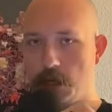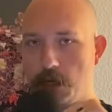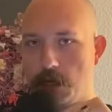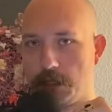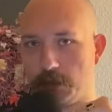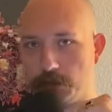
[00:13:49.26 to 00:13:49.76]

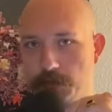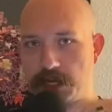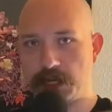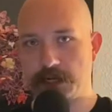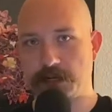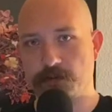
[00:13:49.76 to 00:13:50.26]
a little
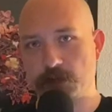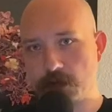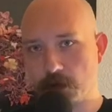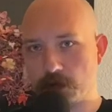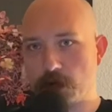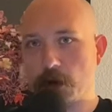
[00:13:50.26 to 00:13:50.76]
bit, and if you
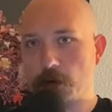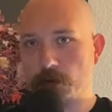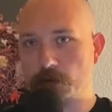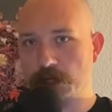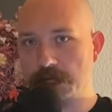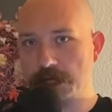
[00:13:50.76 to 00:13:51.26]
don't know
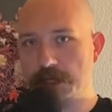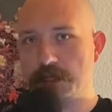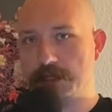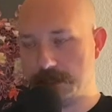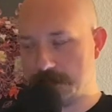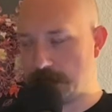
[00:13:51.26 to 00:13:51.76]
who he
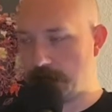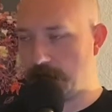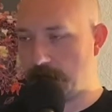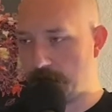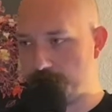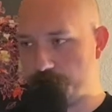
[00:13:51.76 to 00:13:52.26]
is,
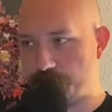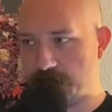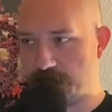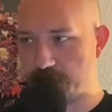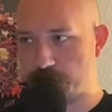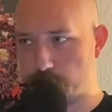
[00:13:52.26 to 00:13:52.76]

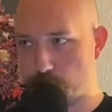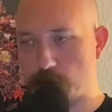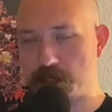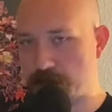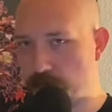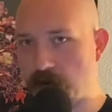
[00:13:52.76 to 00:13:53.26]
he's a
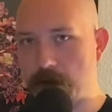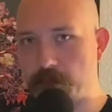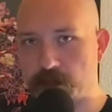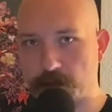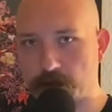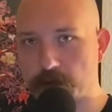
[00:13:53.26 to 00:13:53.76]
really
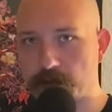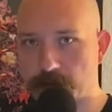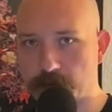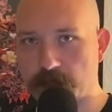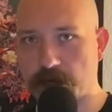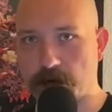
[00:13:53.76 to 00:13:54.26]
popular
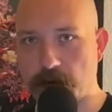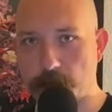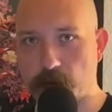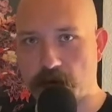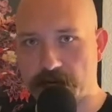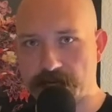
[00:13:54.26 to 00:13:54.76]
libertarian
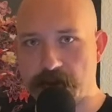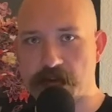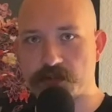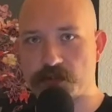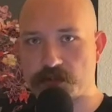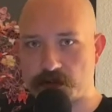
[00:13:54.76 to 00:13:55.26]

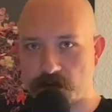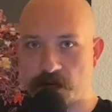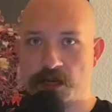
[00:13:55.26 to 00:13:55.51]
podcaster,